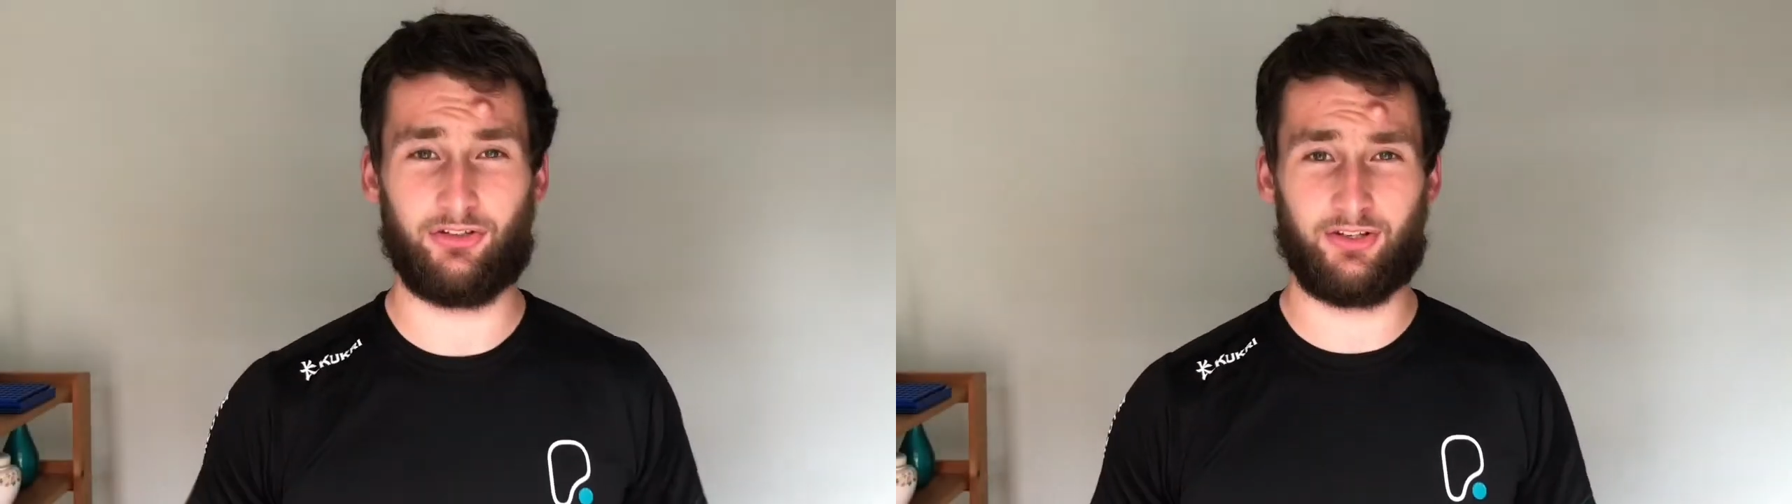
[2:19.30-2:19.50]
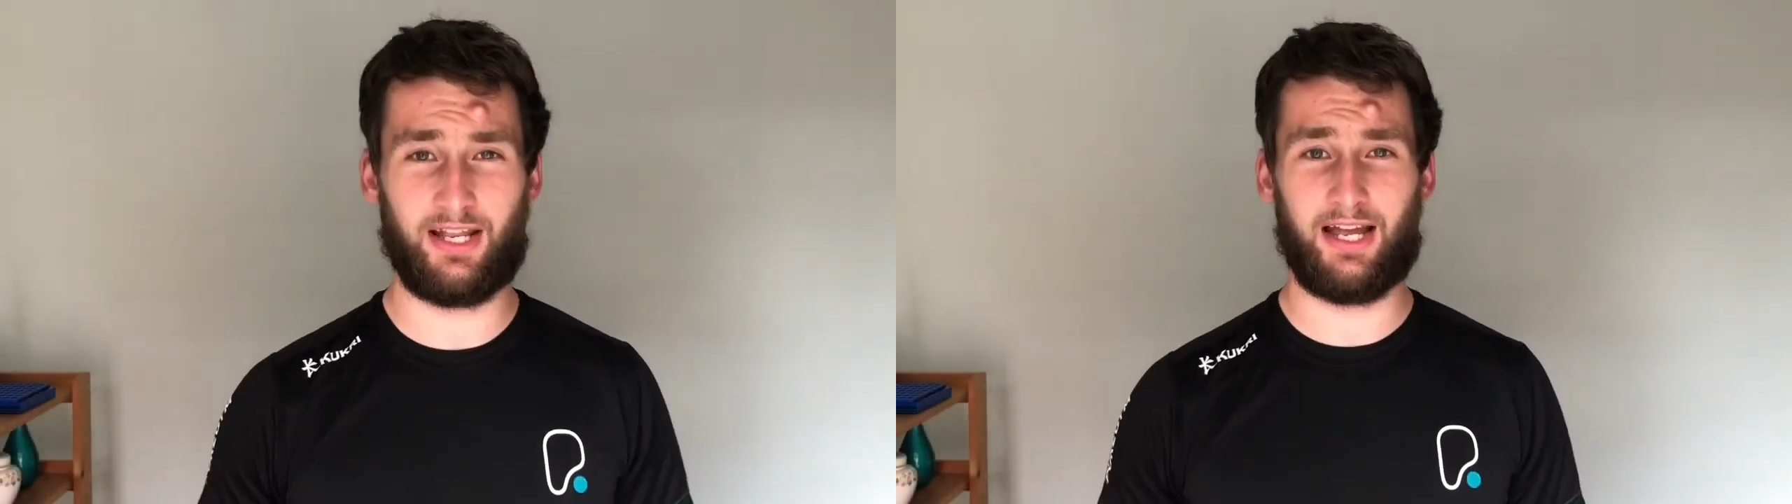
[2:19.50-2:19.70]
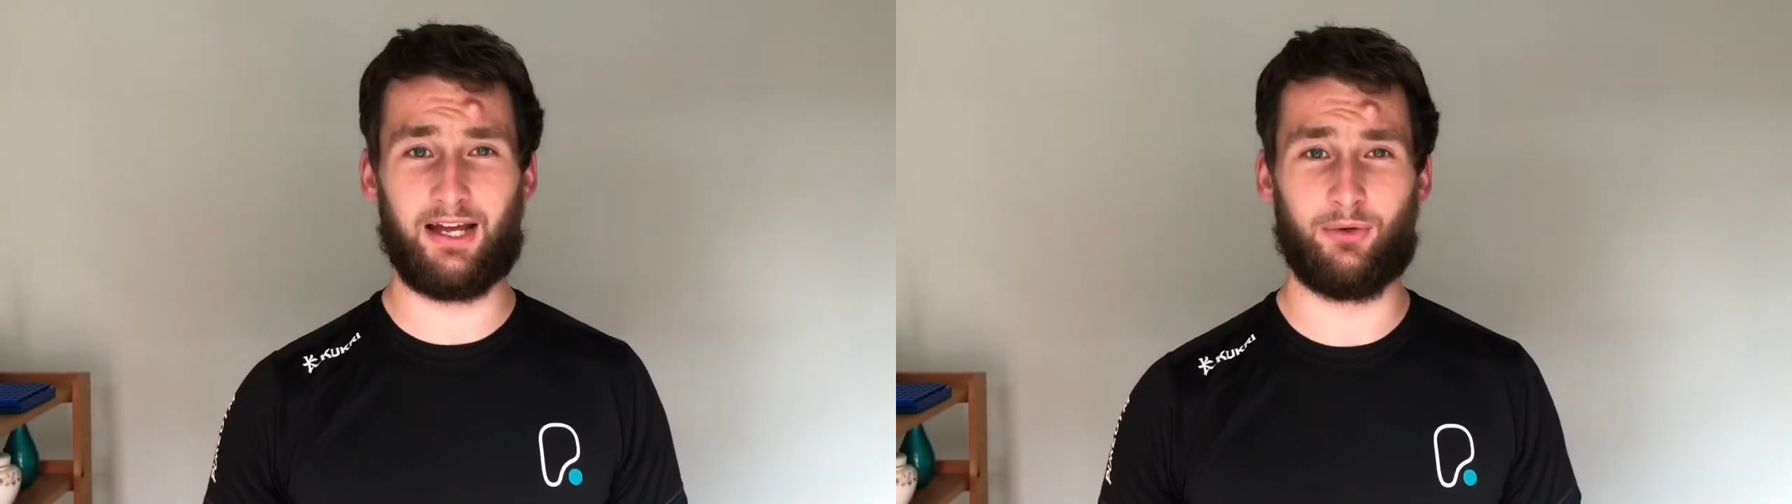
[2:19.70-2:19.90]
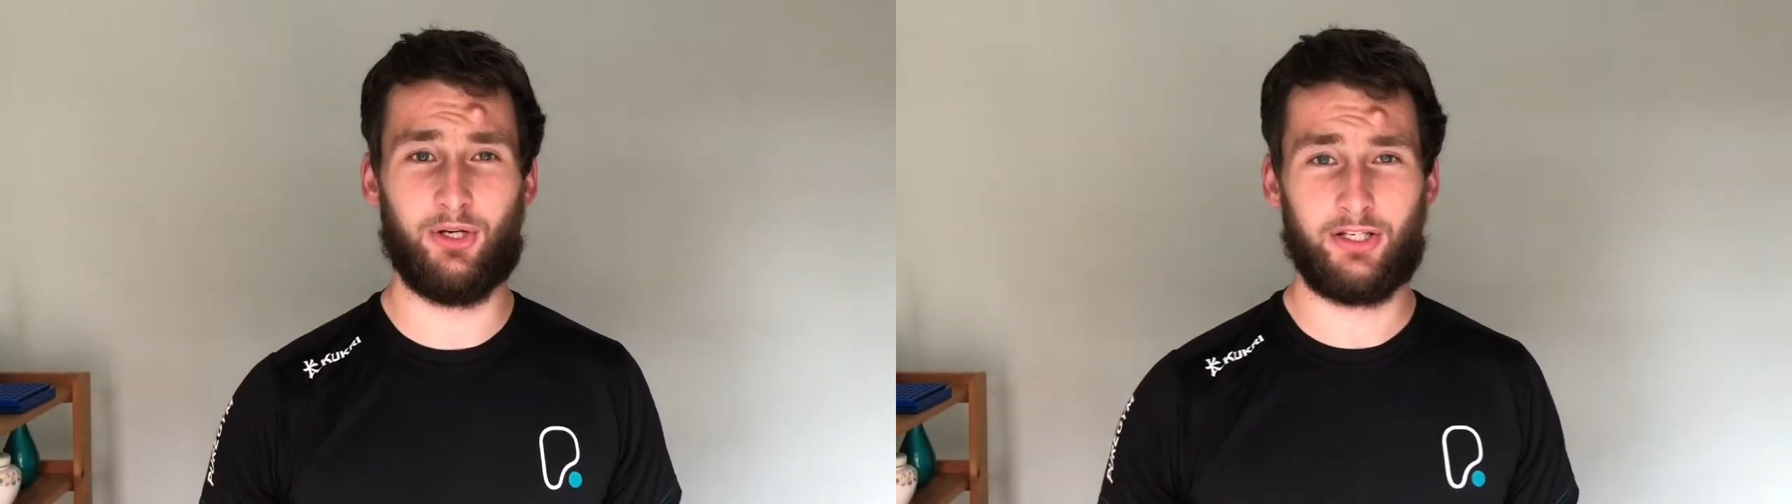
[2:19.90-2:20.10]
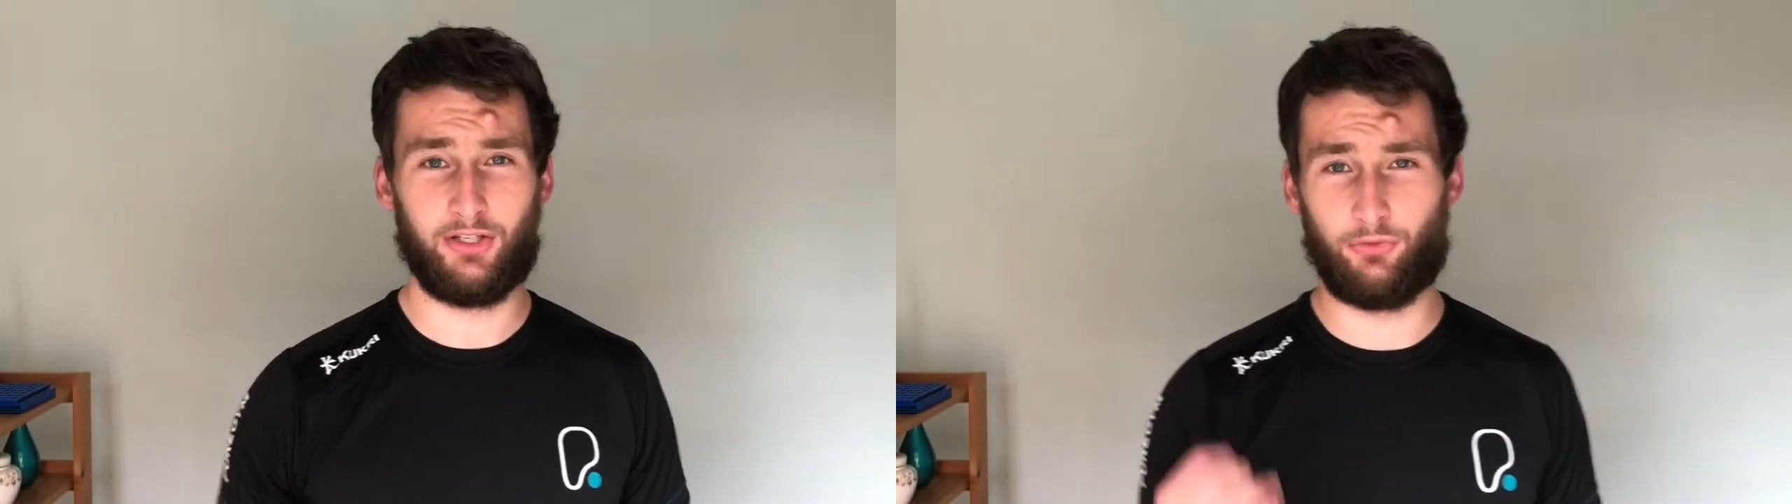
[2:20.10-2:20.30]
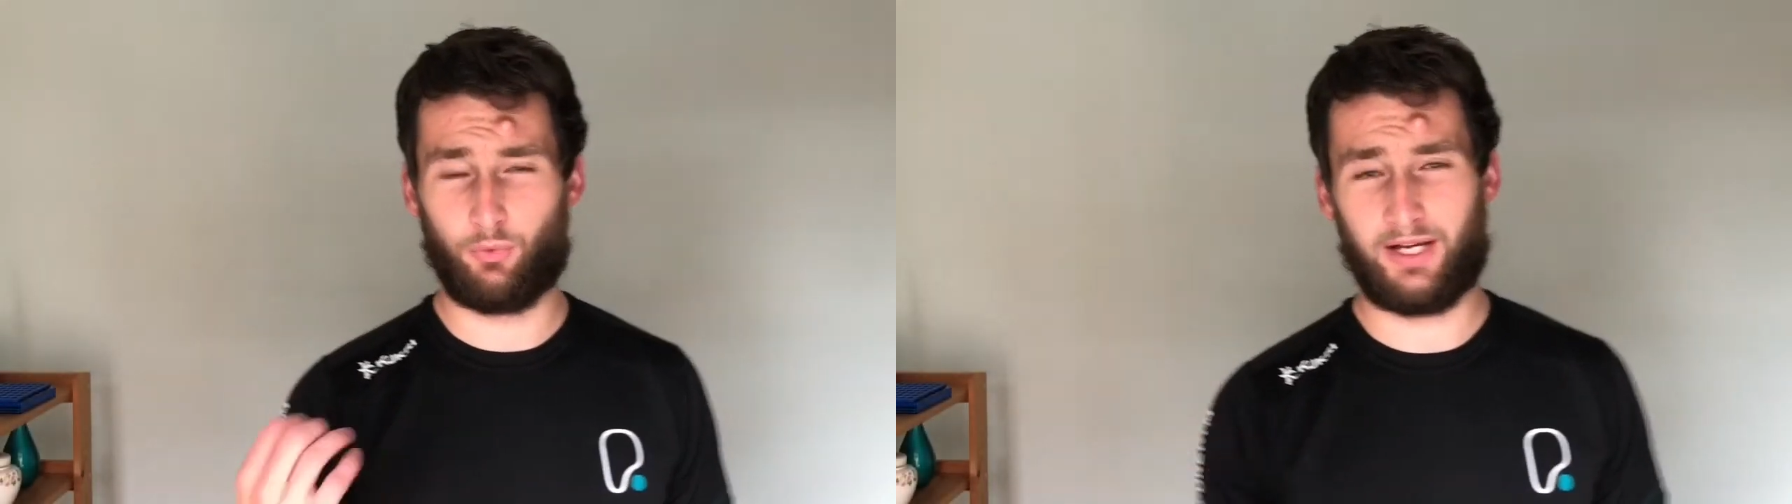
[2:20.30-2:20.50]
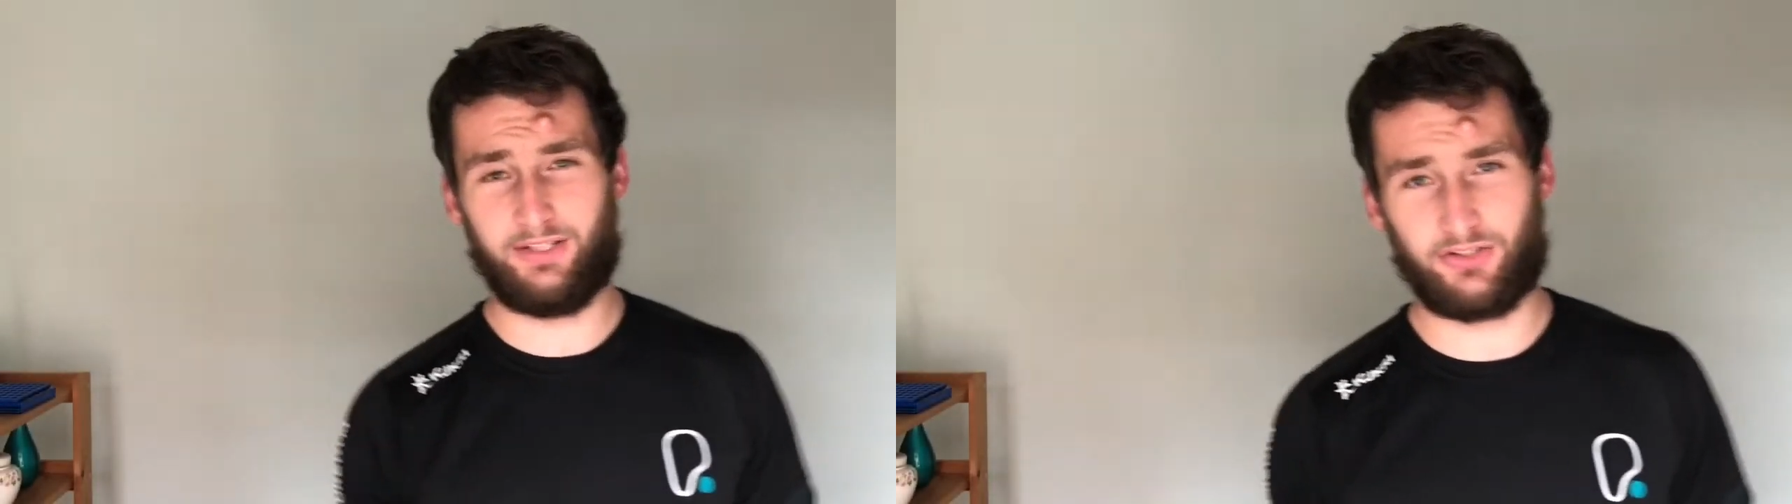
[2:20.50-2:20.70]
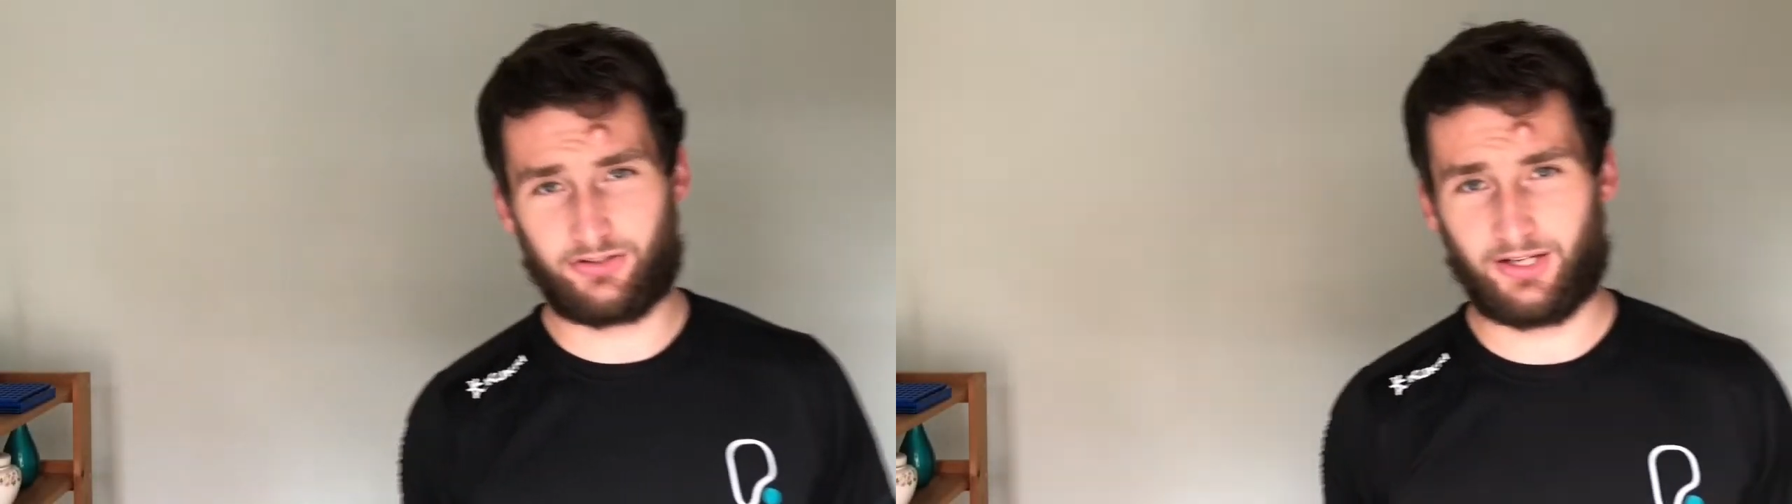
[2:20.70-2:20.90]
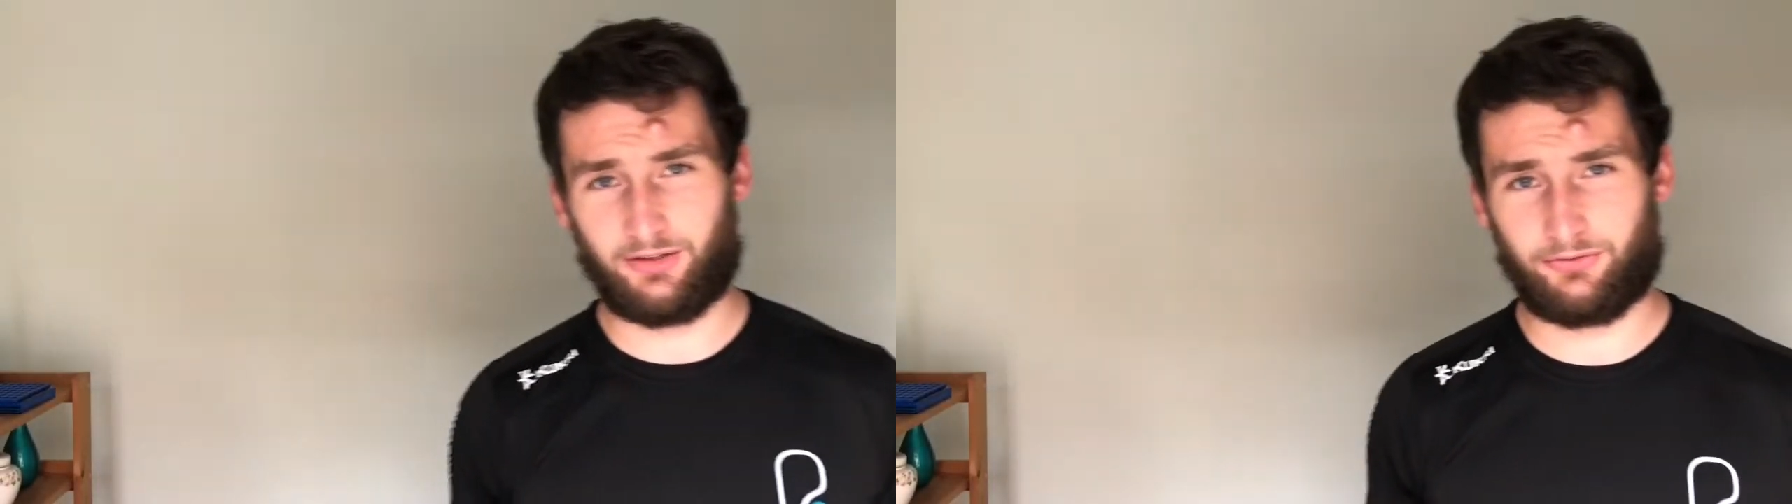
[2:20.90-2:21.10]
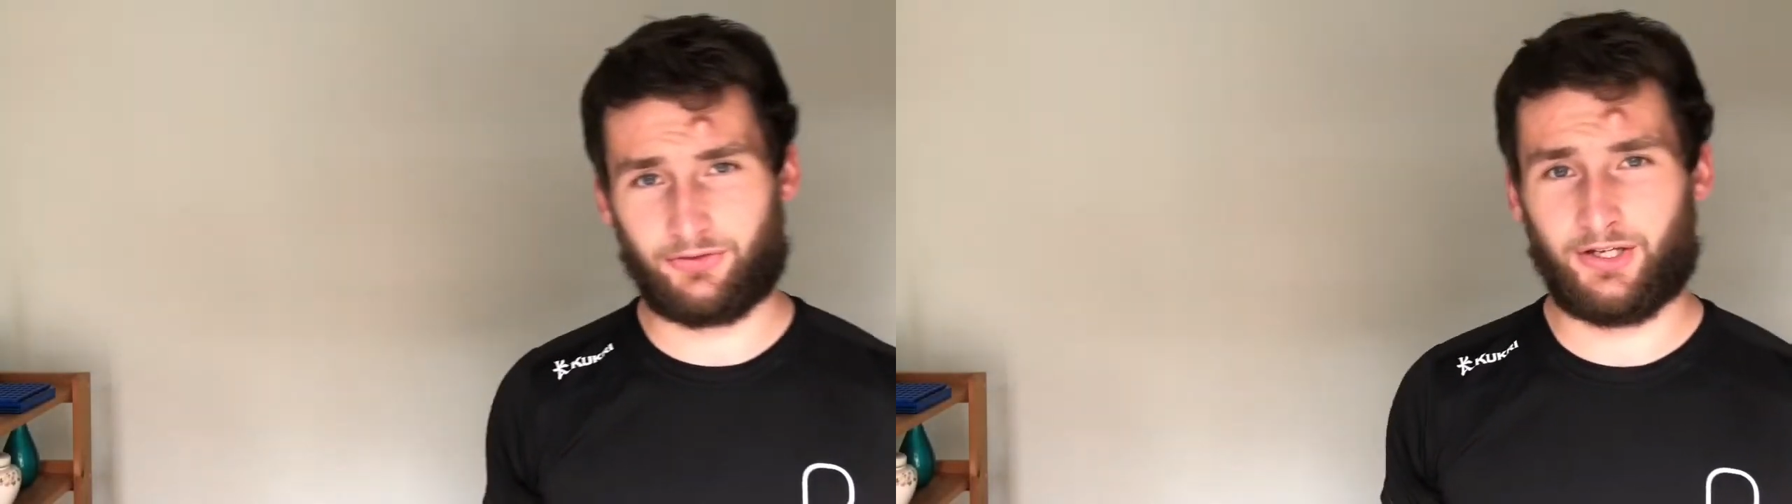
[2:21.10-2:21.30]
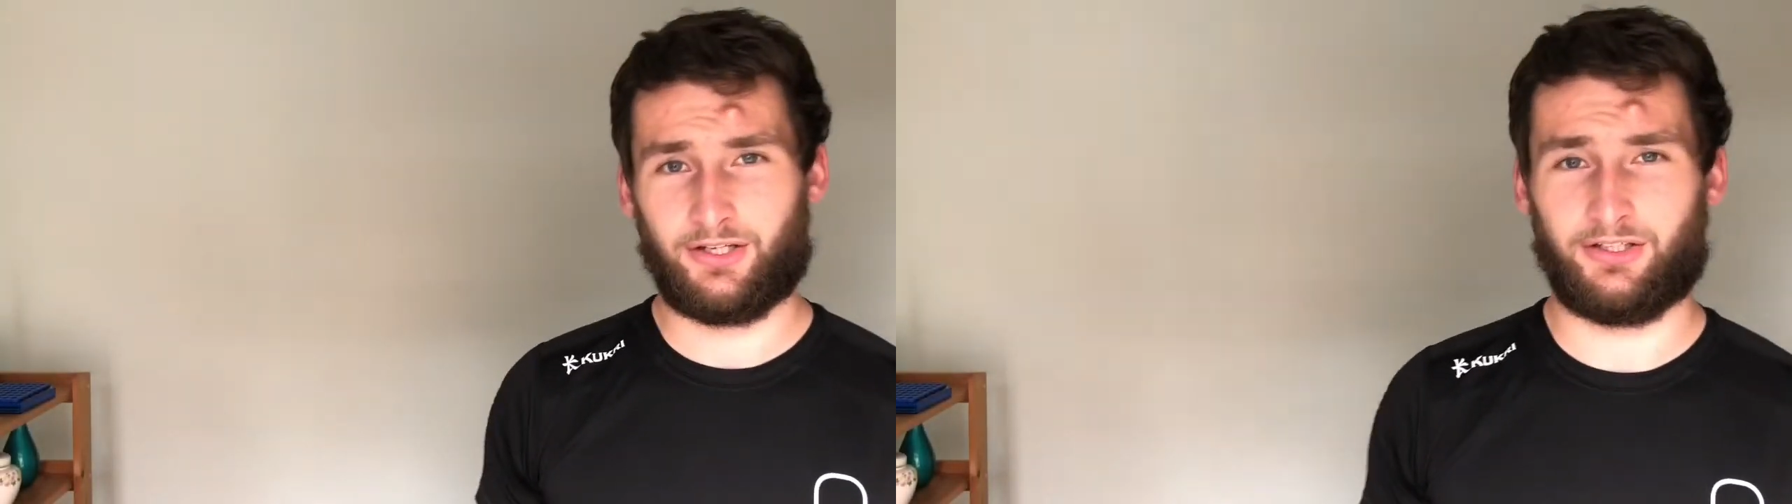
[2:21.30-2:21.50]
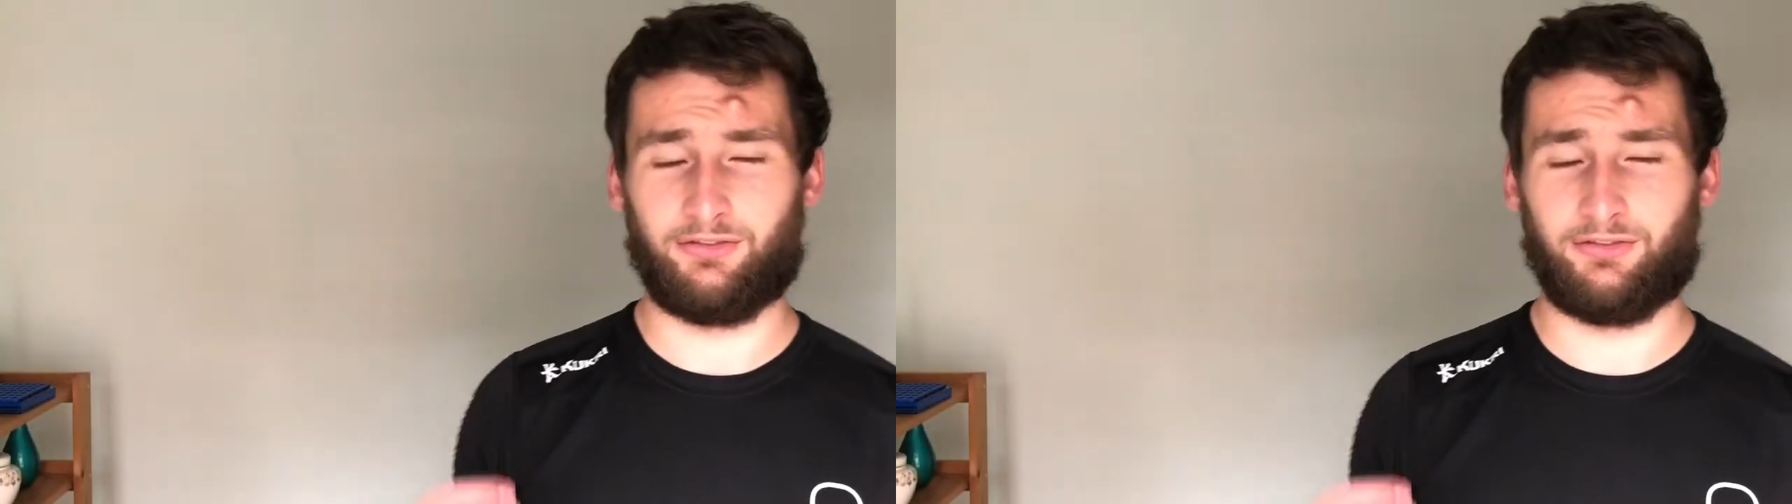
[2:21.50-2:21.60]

now you've weighed yourself,